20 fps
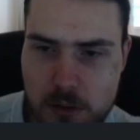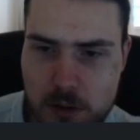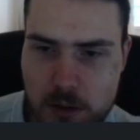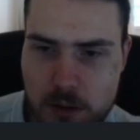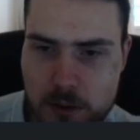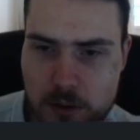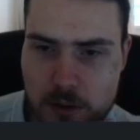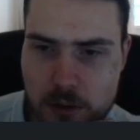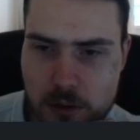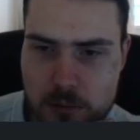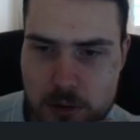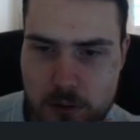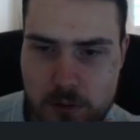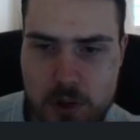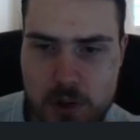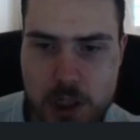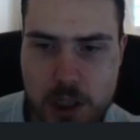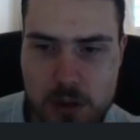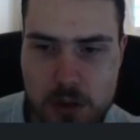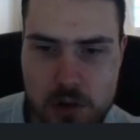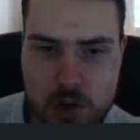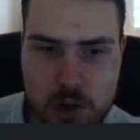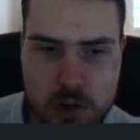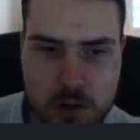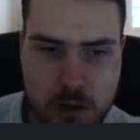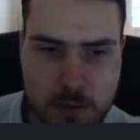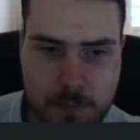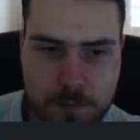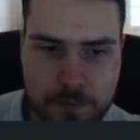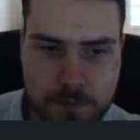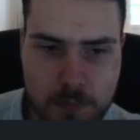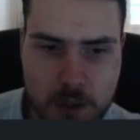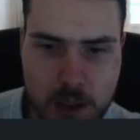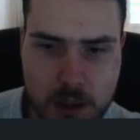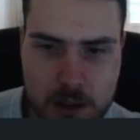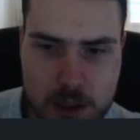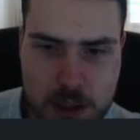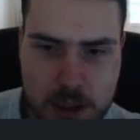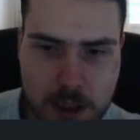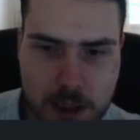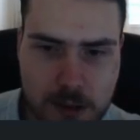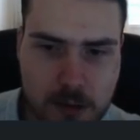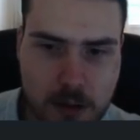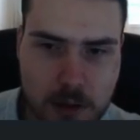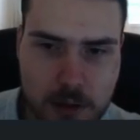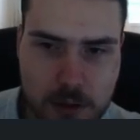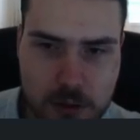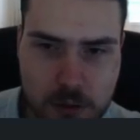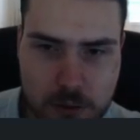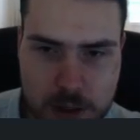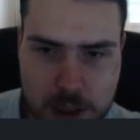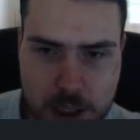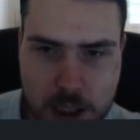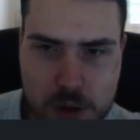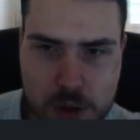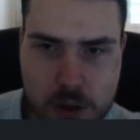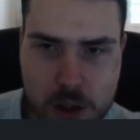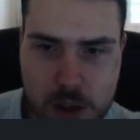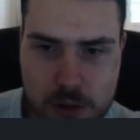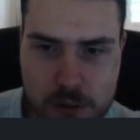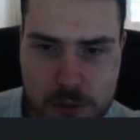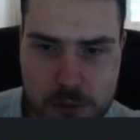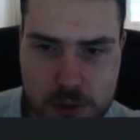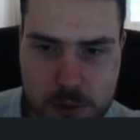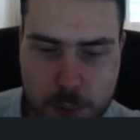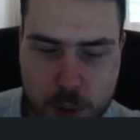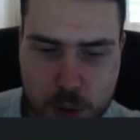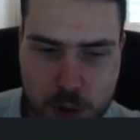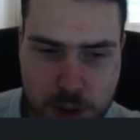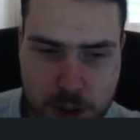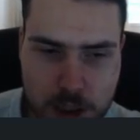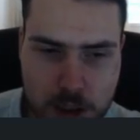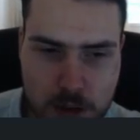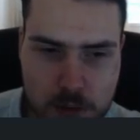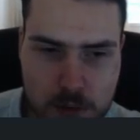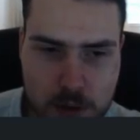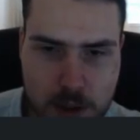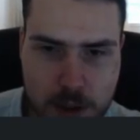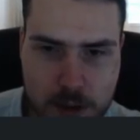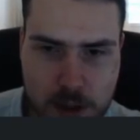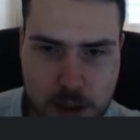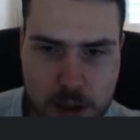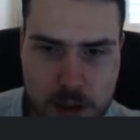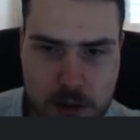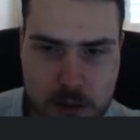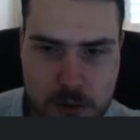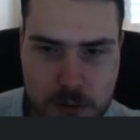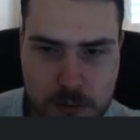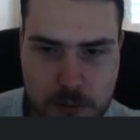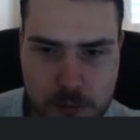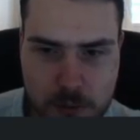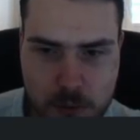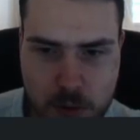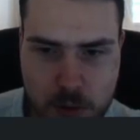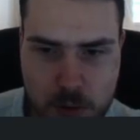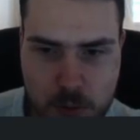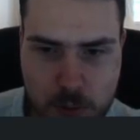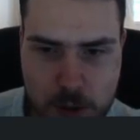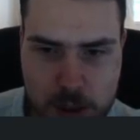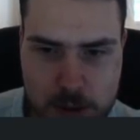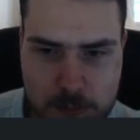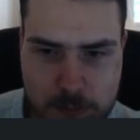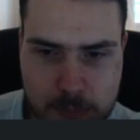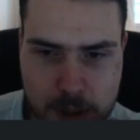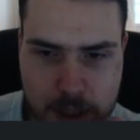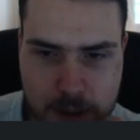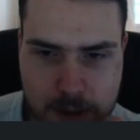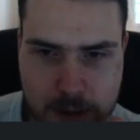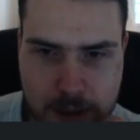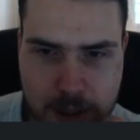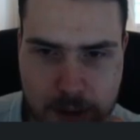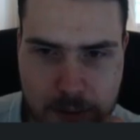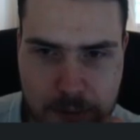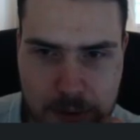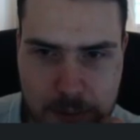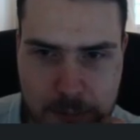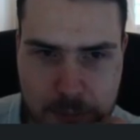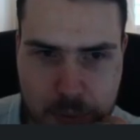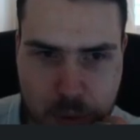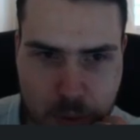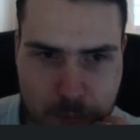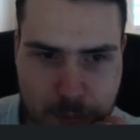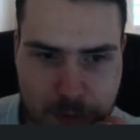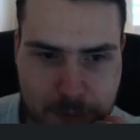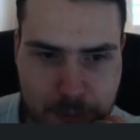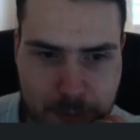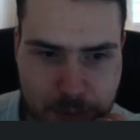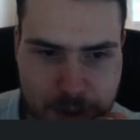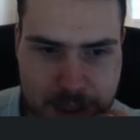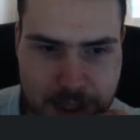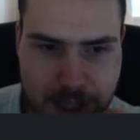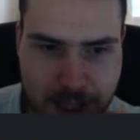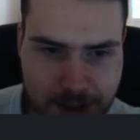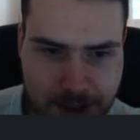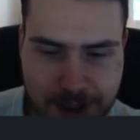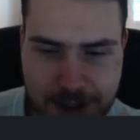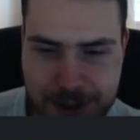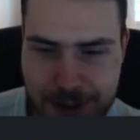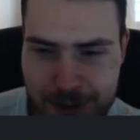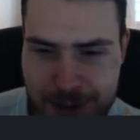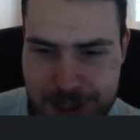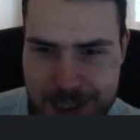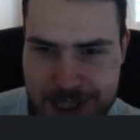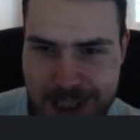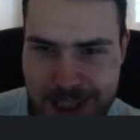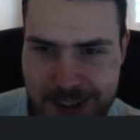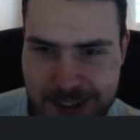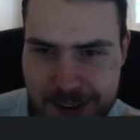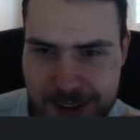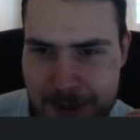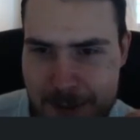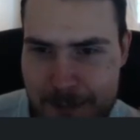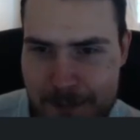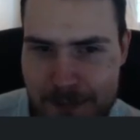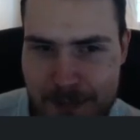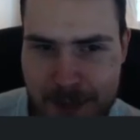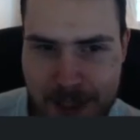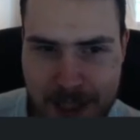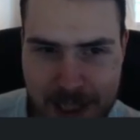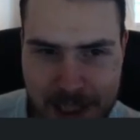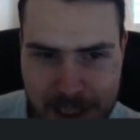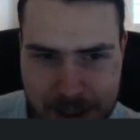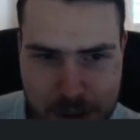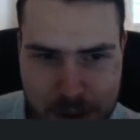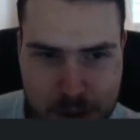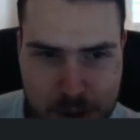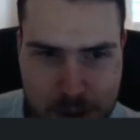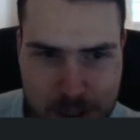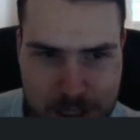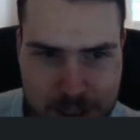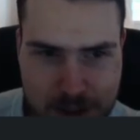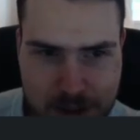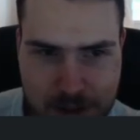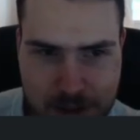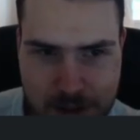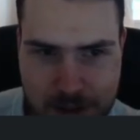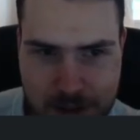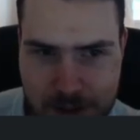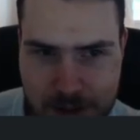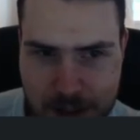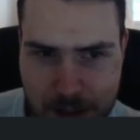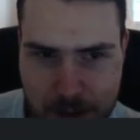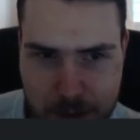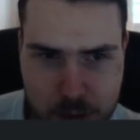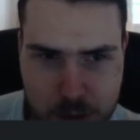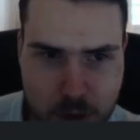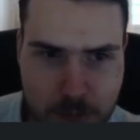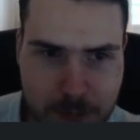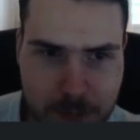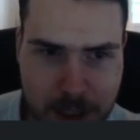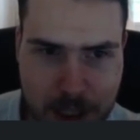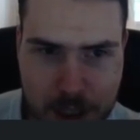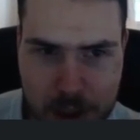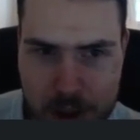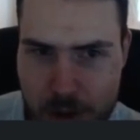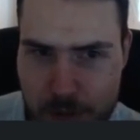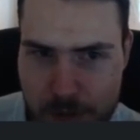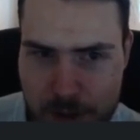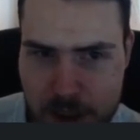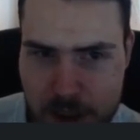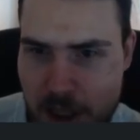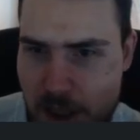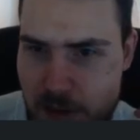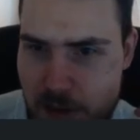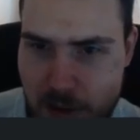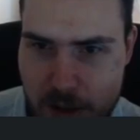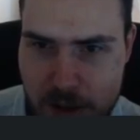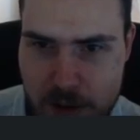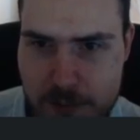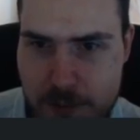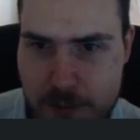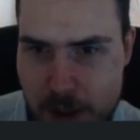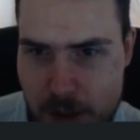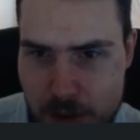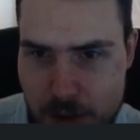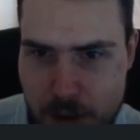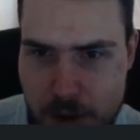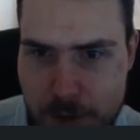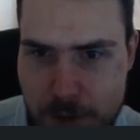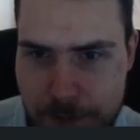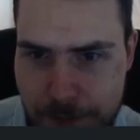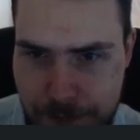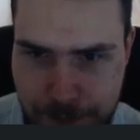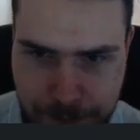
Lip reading: in terms of change. Stat hunter is actually usable now. I think it's always been kind of the problem with stat hunter is that it's just a combination of attacker and defender,